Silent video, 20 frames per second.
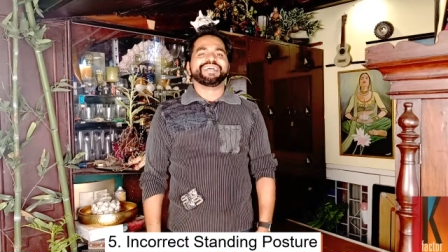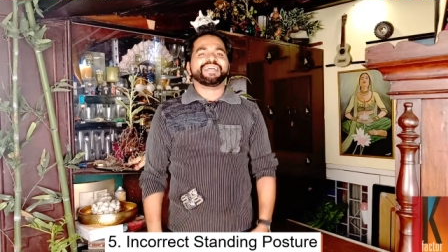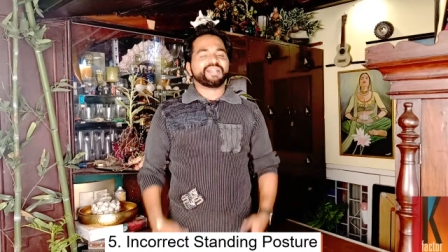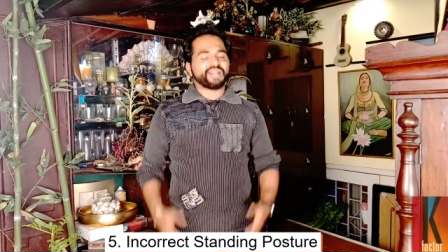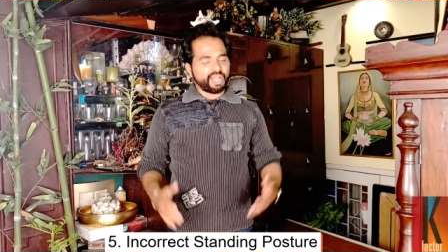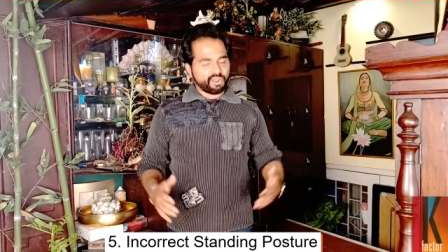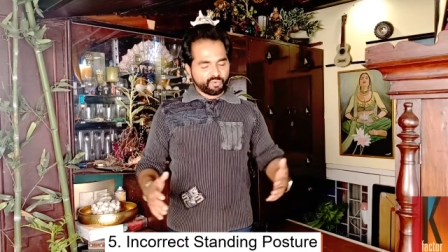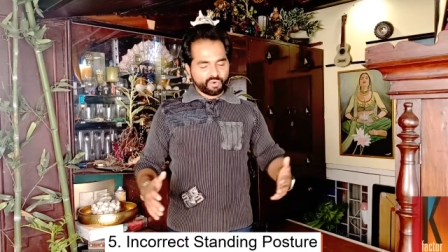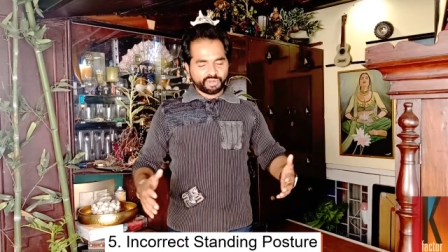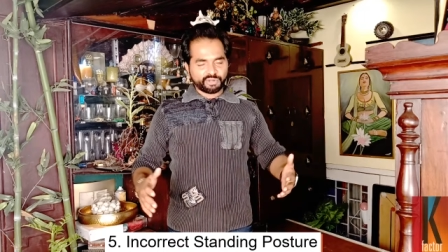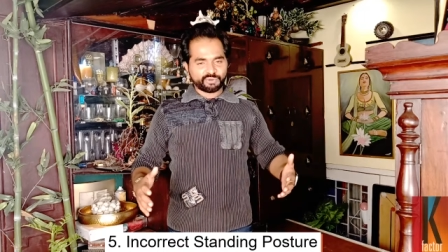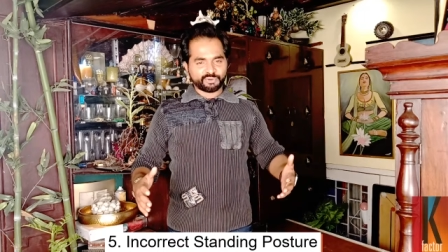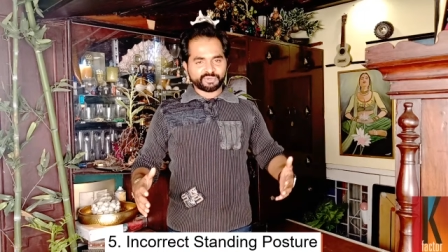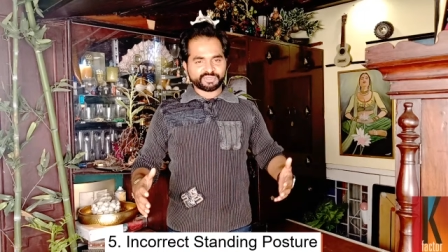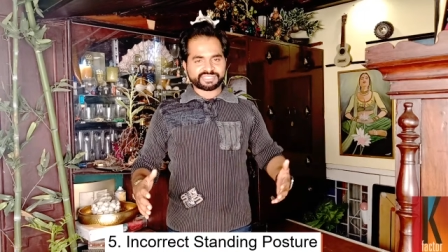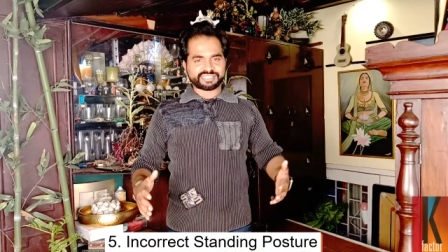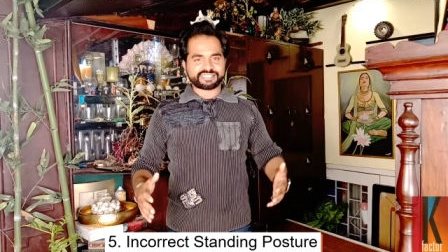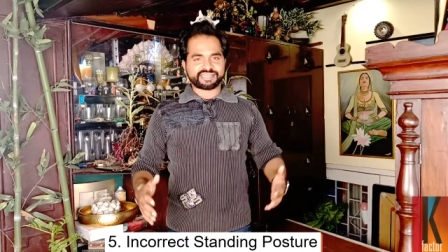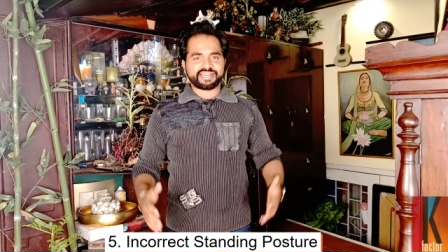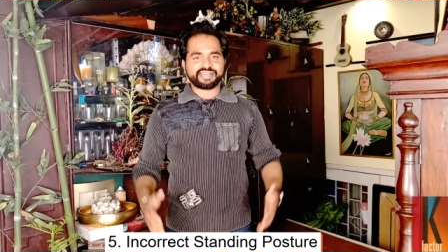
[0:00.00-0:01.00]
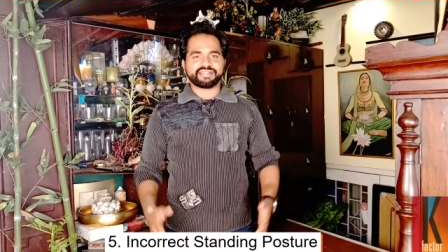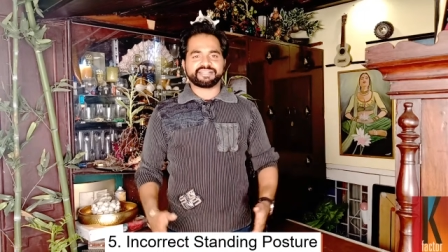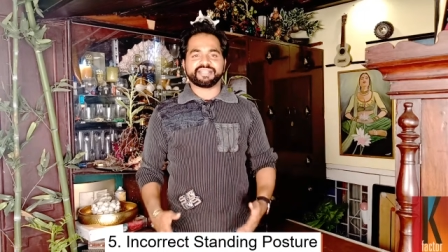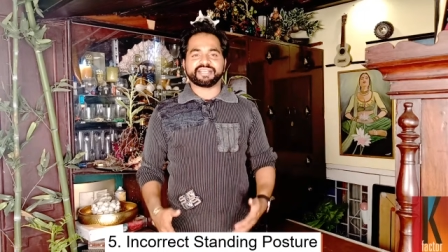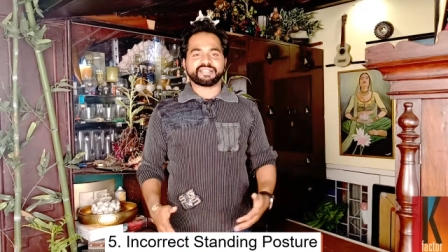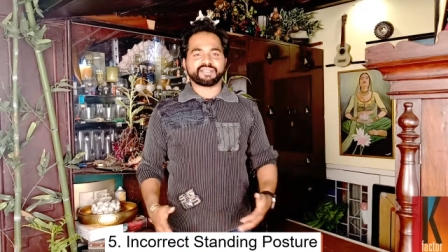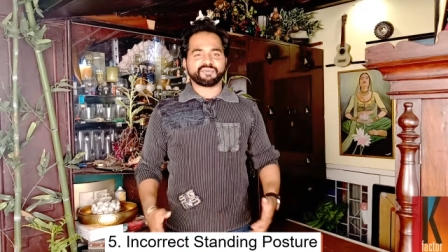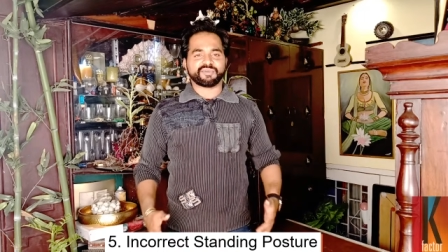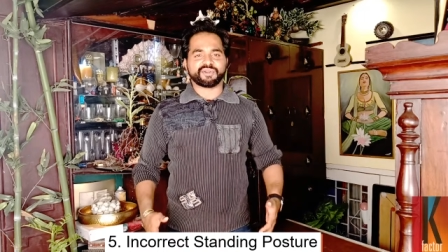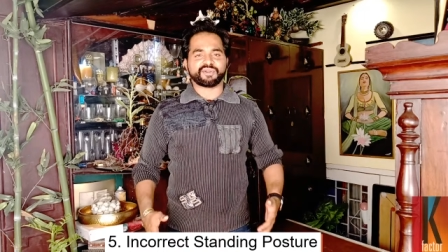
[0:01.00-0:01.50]
Now I want you to stand the
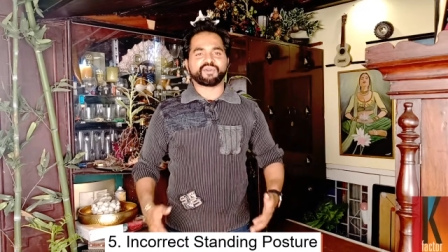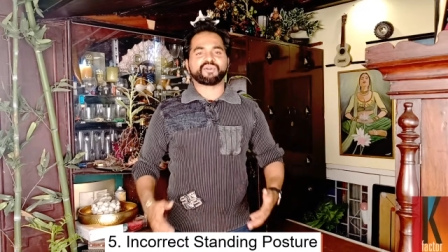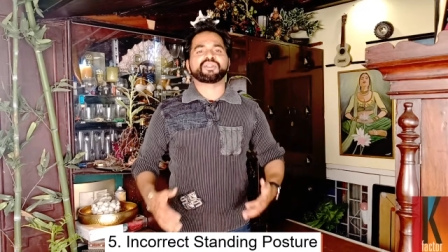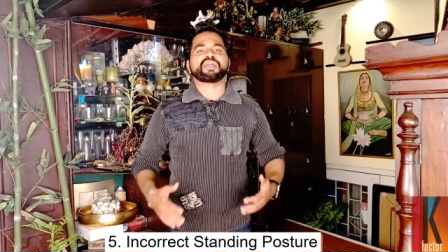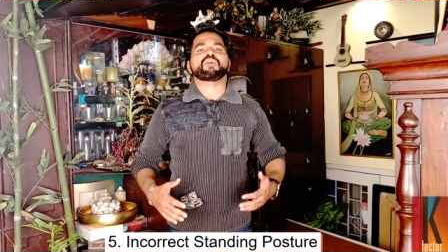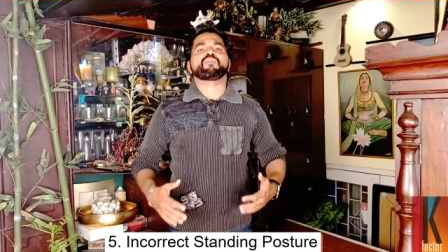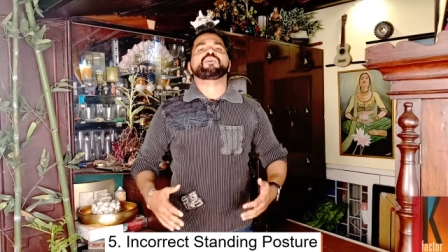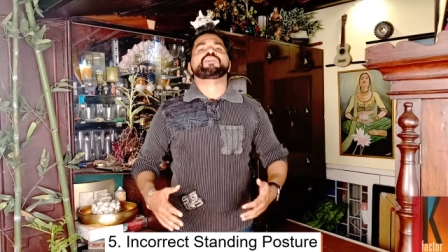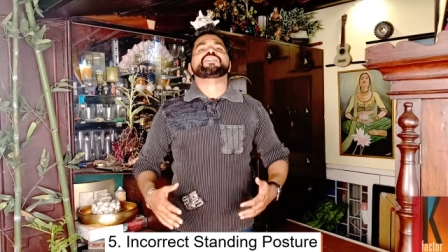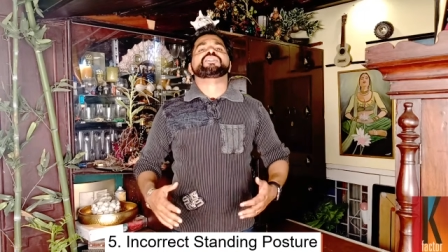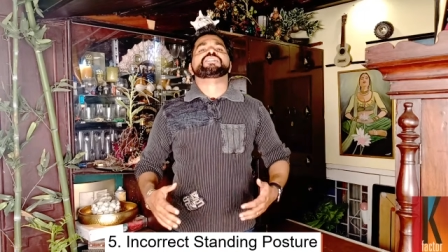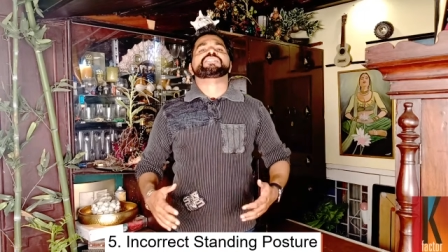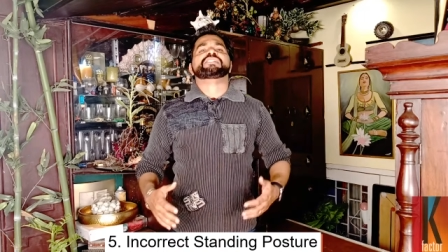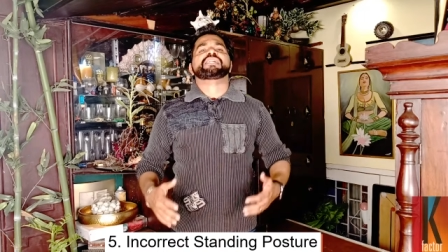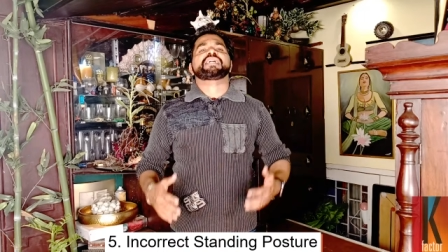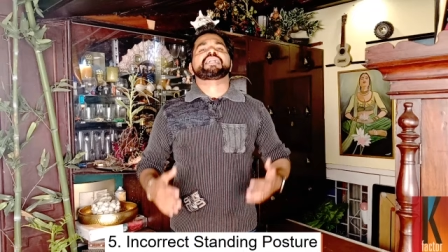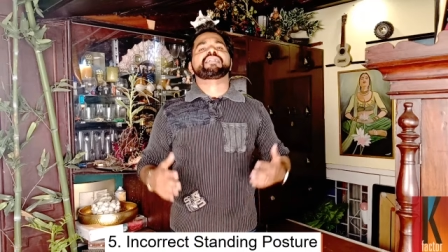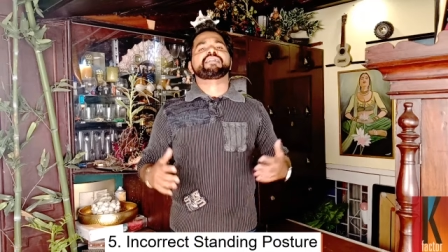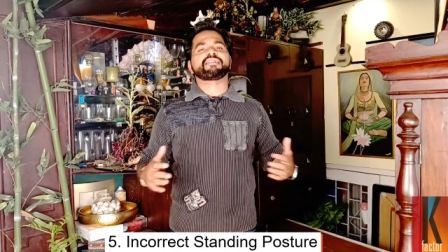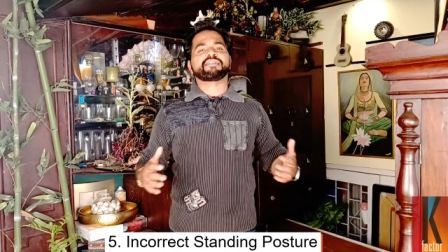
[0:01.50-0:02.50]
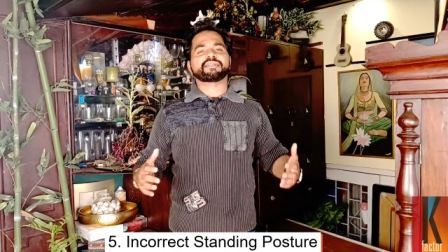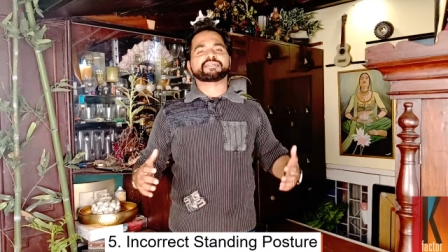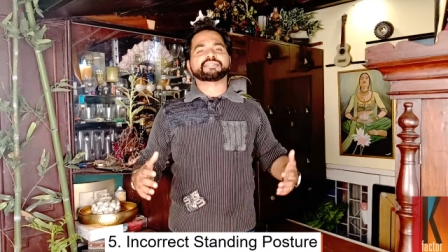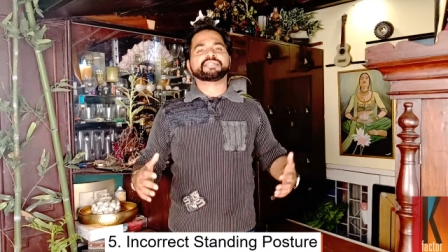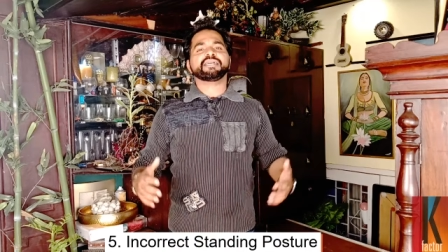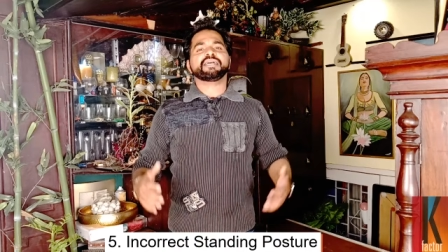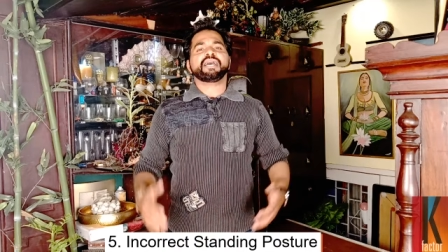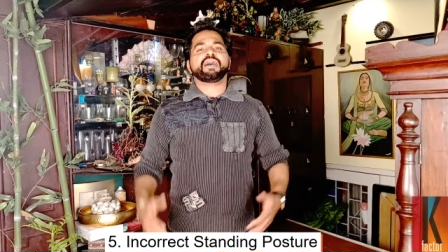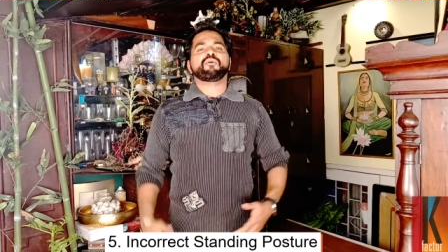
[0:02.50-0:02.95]
other way around. I want you to stand erect.